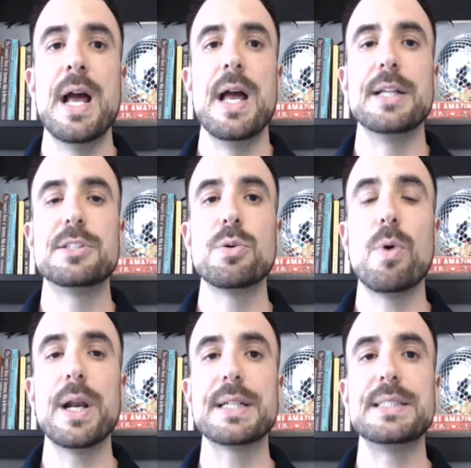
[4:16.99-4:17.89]
And so
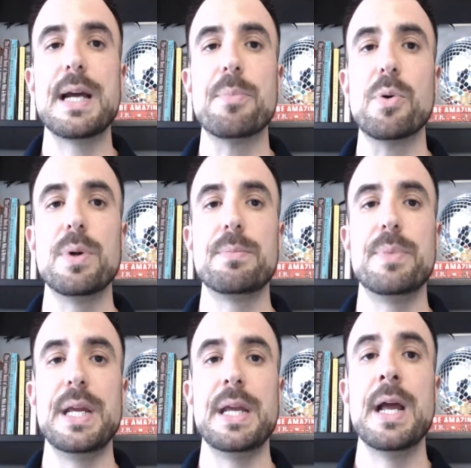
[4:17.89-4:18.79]
one example would
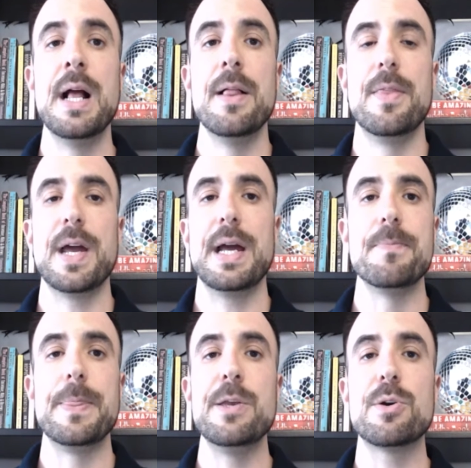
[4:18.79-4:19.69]
be that
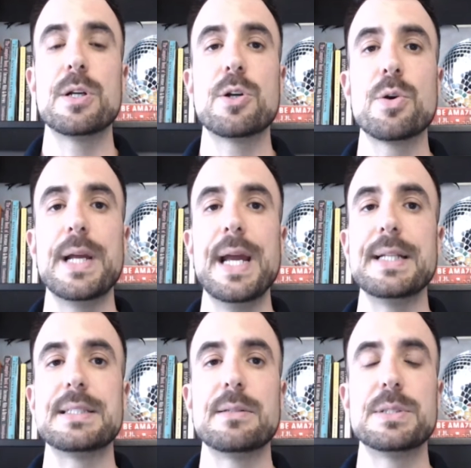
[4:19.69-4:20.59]
you could
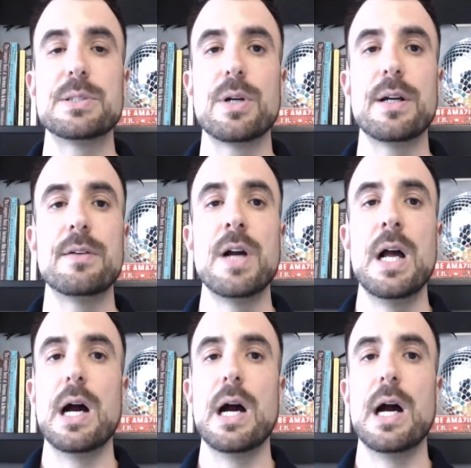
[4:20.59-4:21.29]
create some sort of